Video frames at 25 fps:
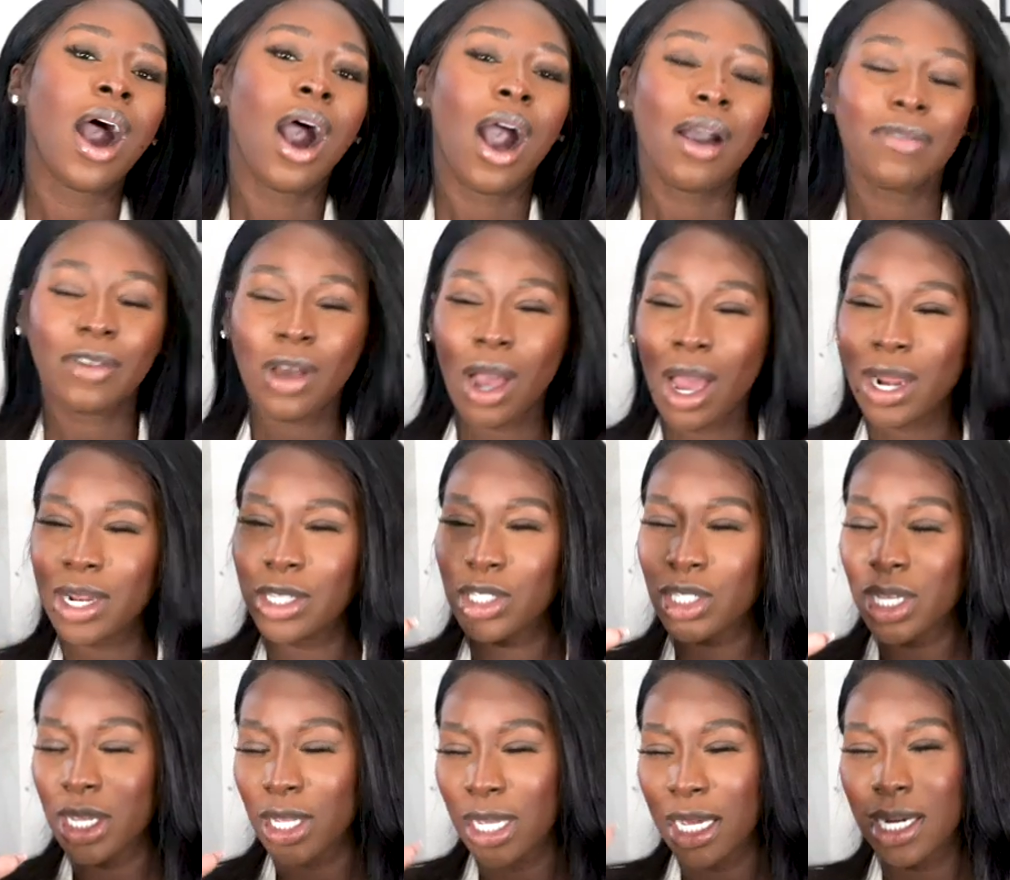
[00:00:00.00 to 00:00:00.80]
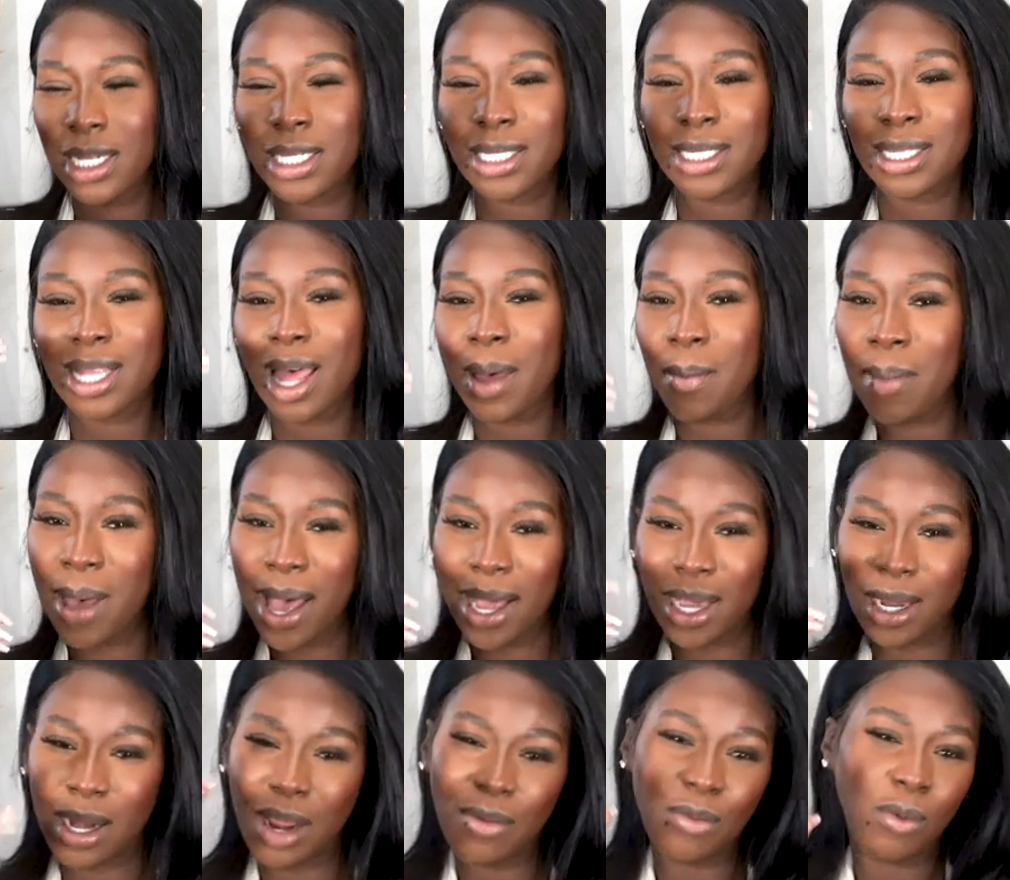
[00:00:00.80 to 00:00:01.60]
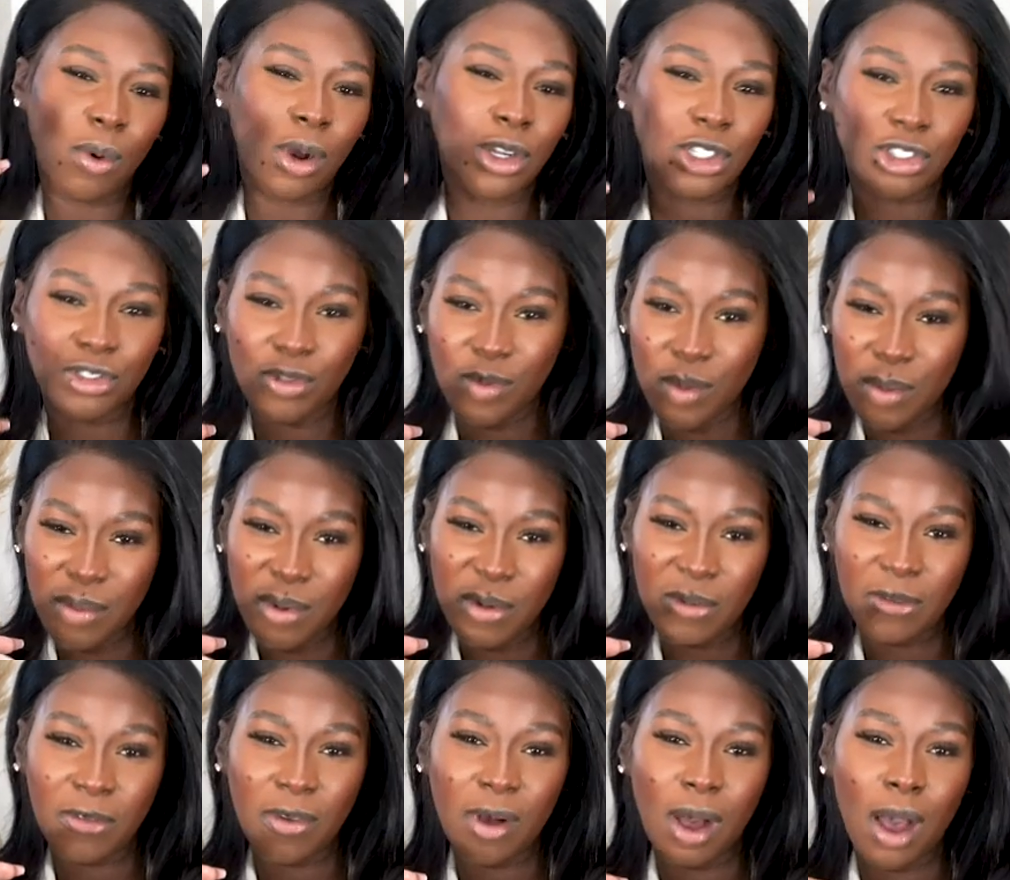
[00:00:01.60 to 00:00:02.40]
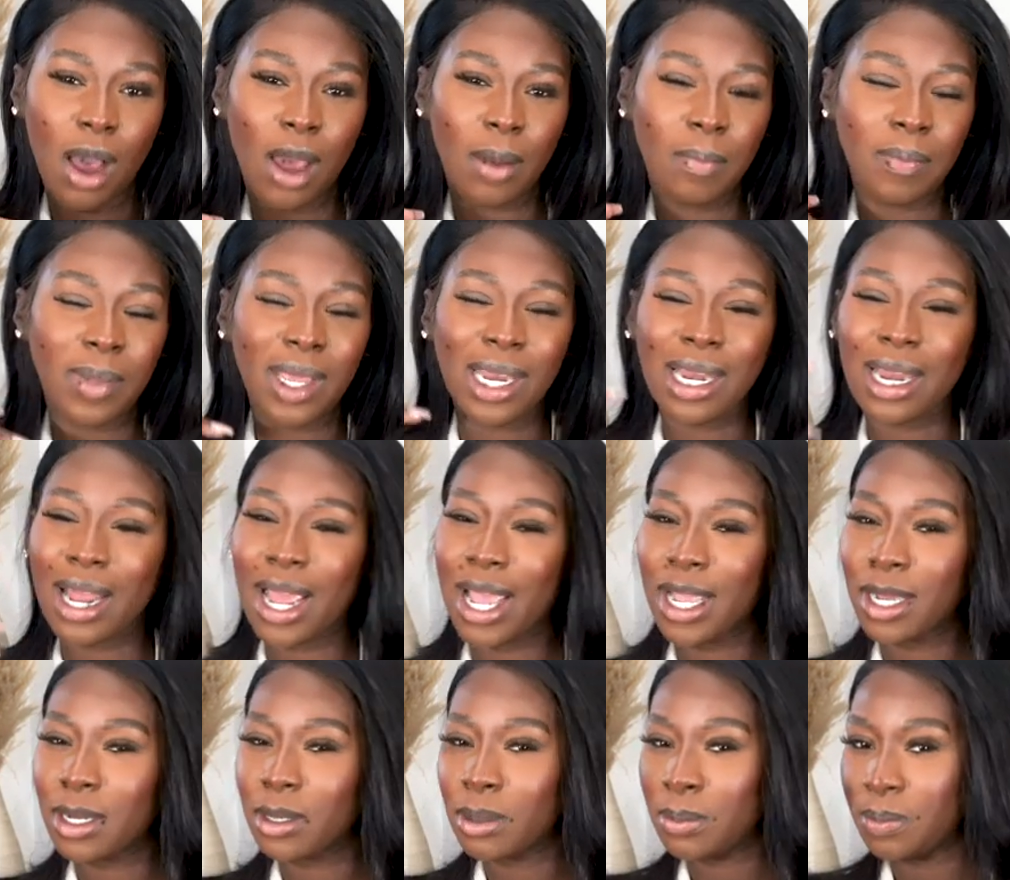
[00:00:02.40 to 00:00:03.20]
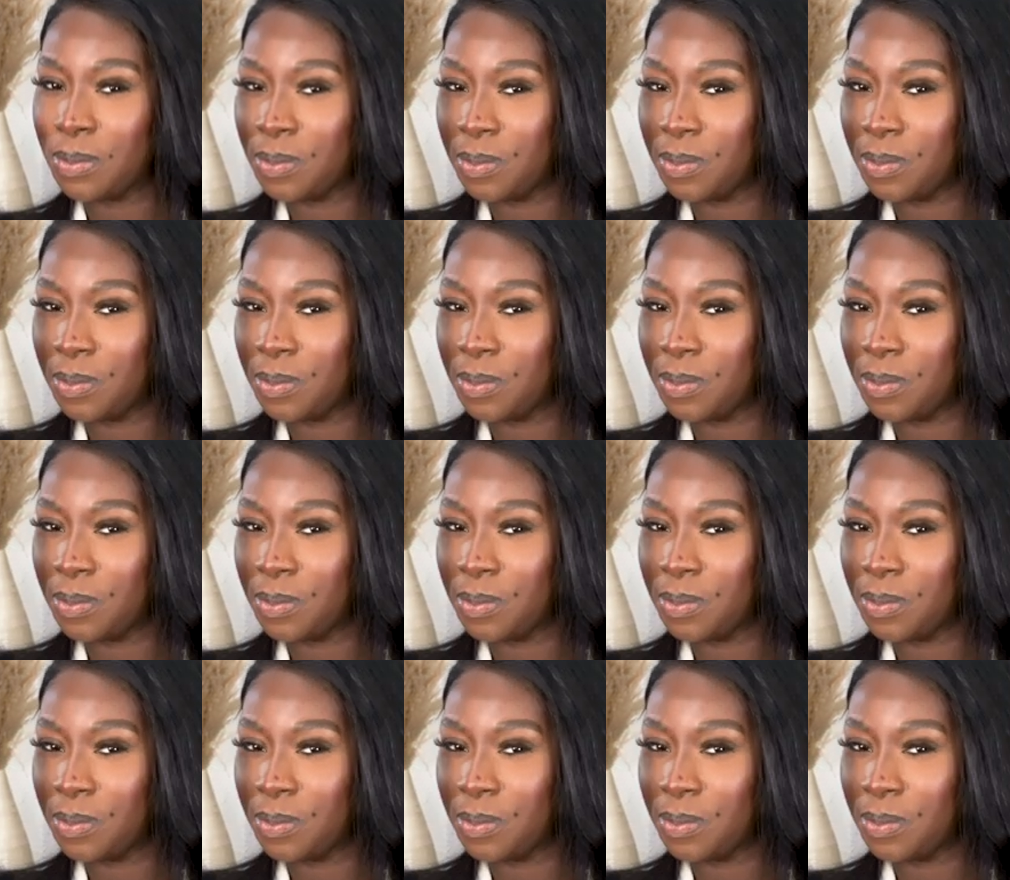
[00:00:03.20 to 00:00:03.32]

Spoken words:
I've kind of taken a step back and I've watched from afar and been like,